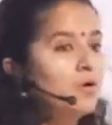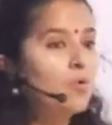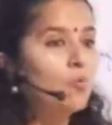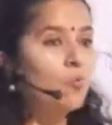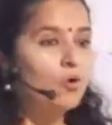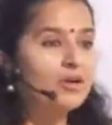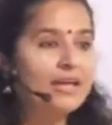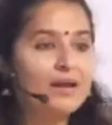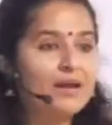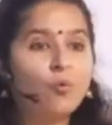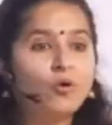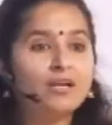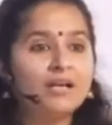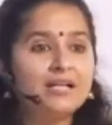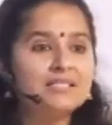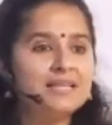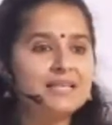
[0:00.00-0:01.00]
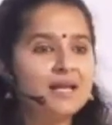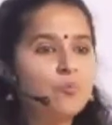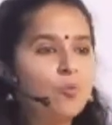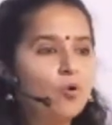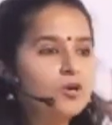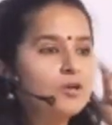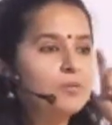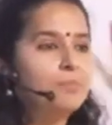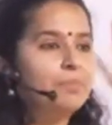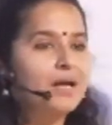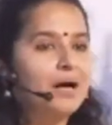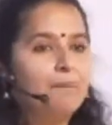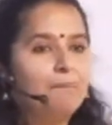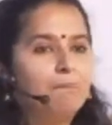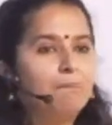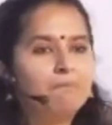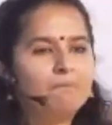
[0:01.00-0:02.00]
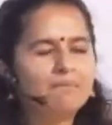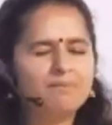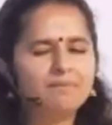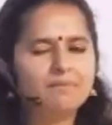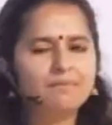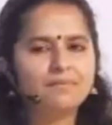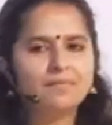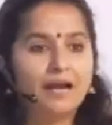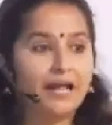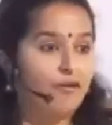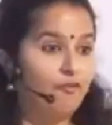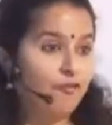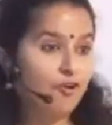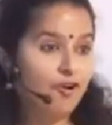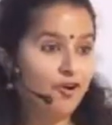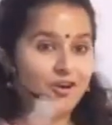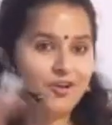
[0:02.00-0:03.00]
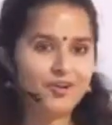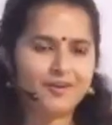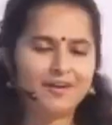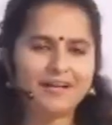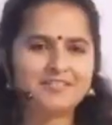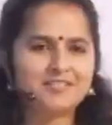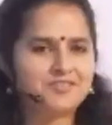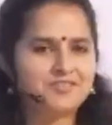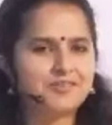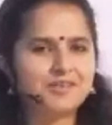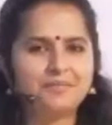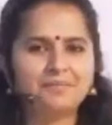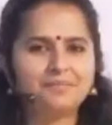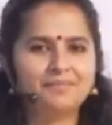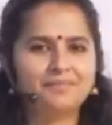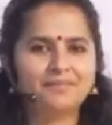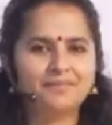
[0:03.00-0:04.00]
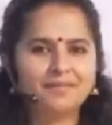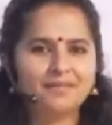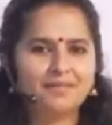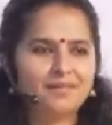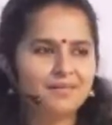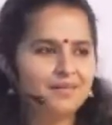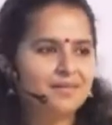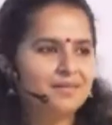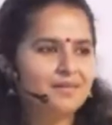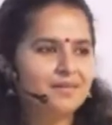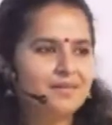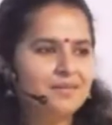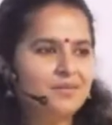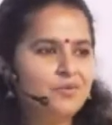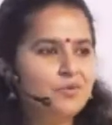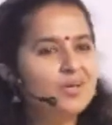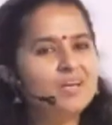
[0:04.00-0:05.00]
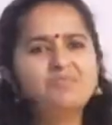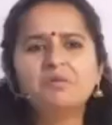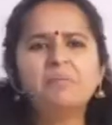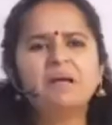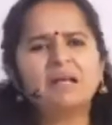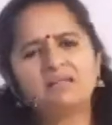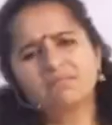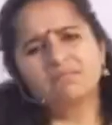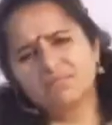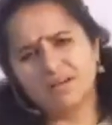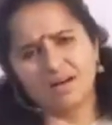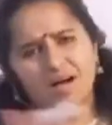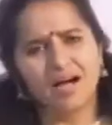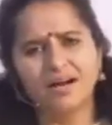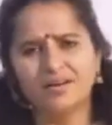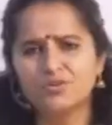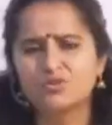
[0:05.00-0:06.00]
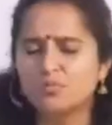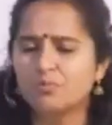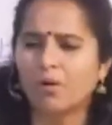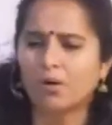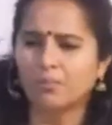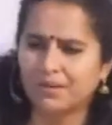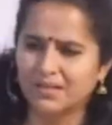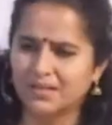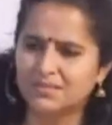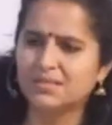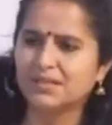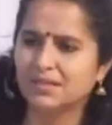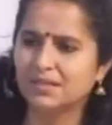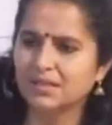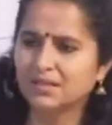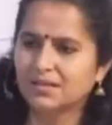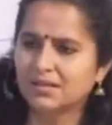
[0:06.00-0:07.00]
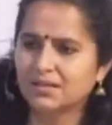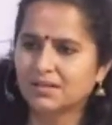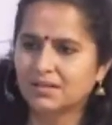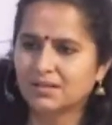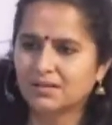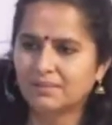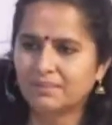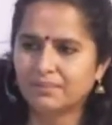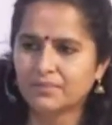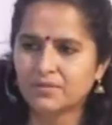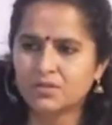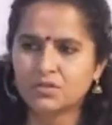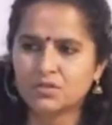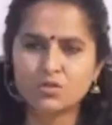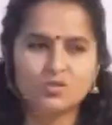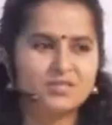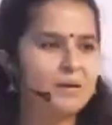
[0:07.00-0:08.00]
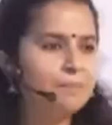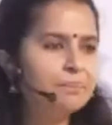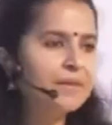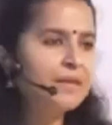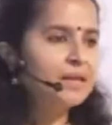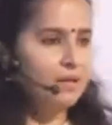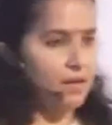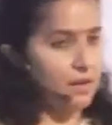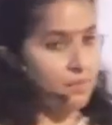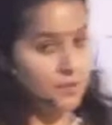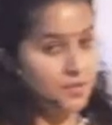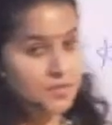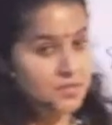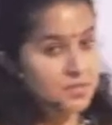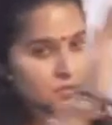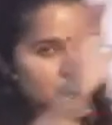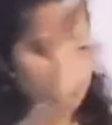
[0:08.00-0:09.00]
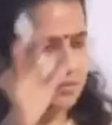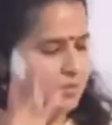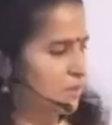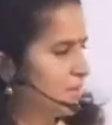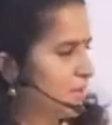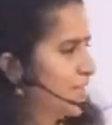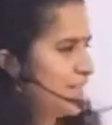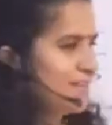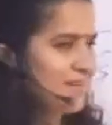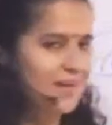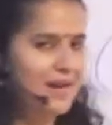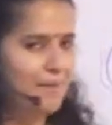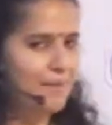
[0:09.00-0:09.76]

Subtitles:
What else can water become? Like really on an extreme. You can even make a hydrogen bomb, let's say. So something, I mean, this is all theoretical, and